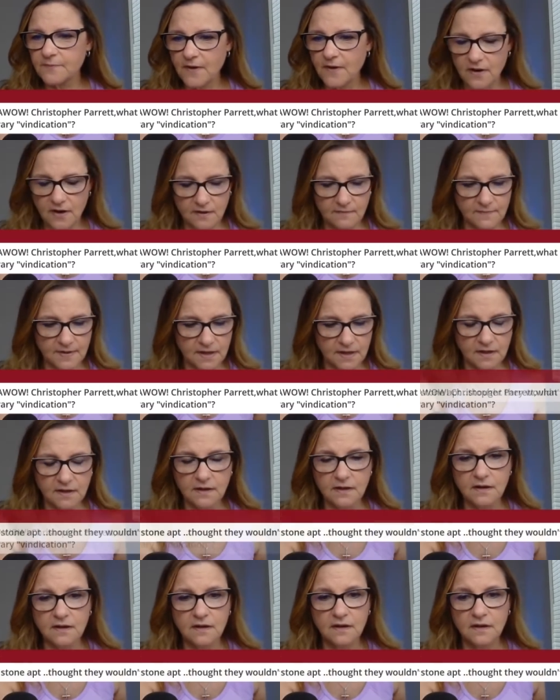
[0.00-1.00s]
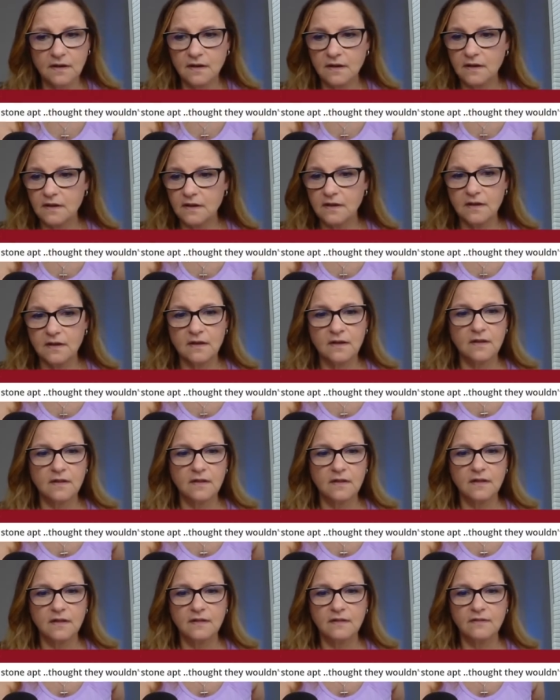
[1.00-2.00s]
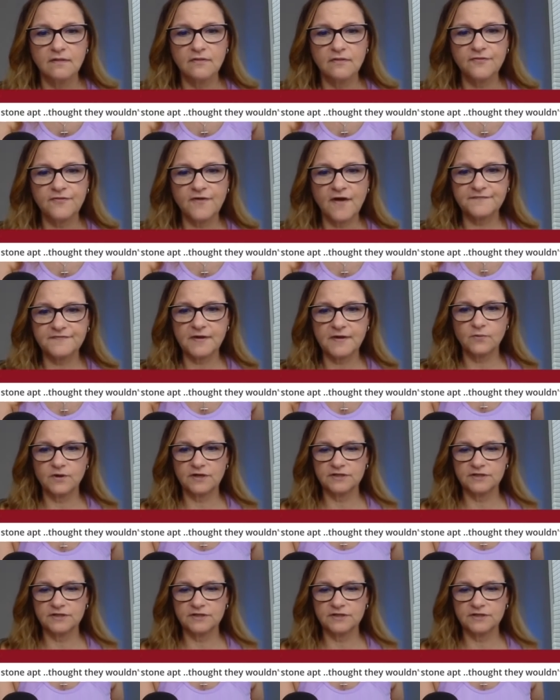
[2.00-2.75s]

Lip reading: apartment. Thought they